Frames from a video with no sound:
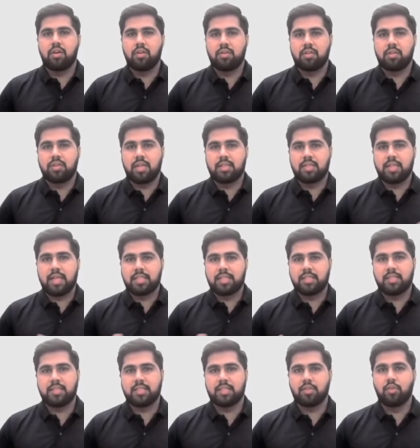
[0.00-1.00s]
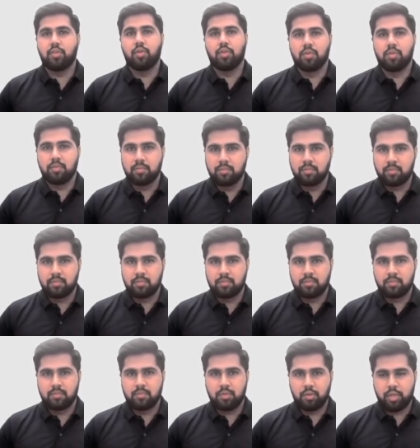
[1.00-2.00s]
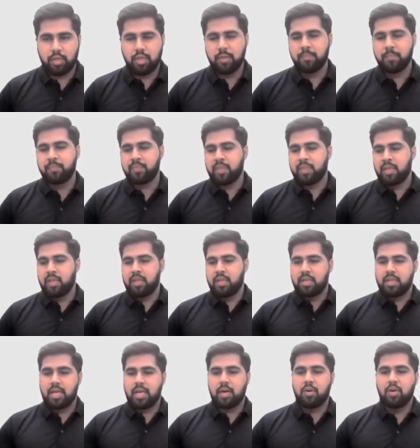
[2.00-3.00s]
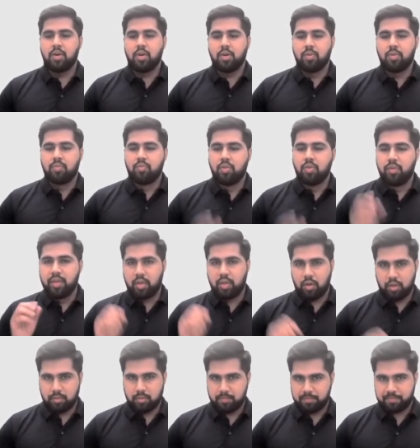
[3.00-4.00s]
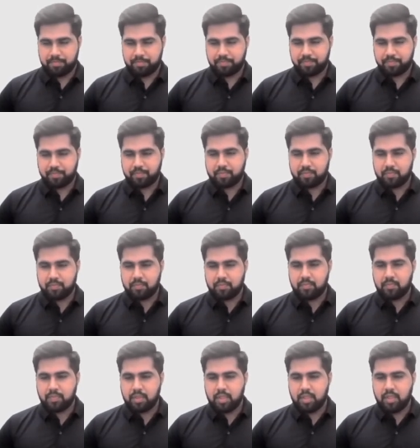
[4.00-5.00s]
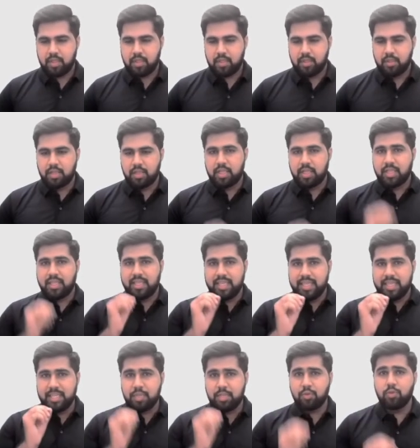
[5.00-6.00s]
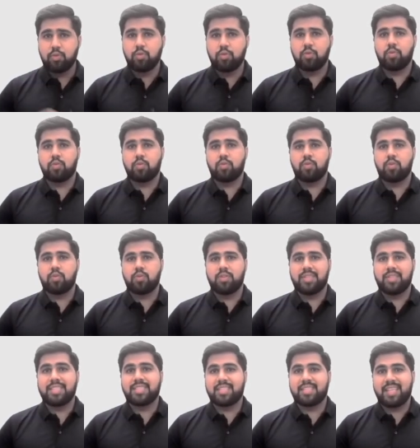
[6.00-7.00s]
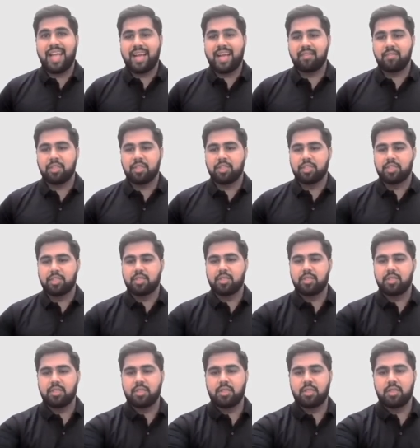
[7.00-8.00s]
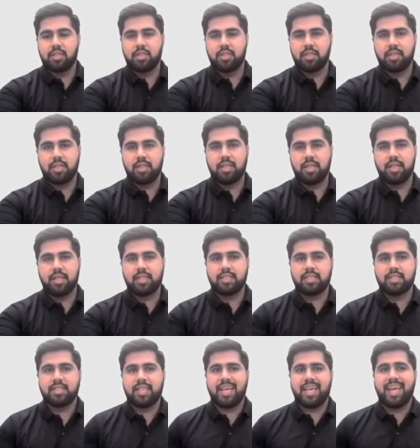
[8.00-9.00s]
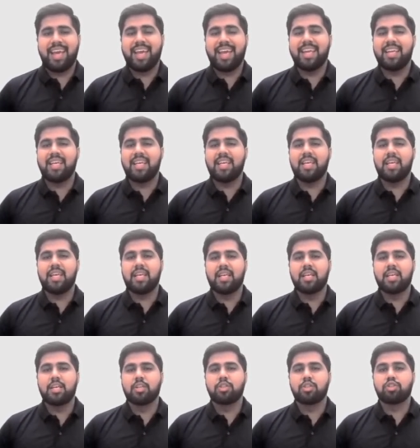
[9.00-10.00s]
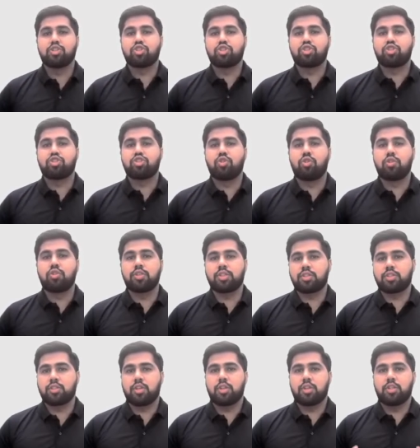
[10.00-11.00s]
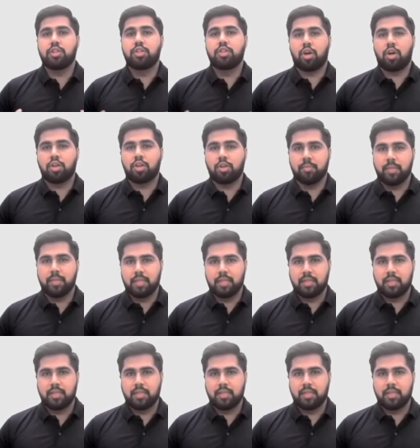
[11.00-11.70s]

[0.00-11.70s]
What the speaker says: transactions as a whole. Okay, now moving on. The key to this language is any source document.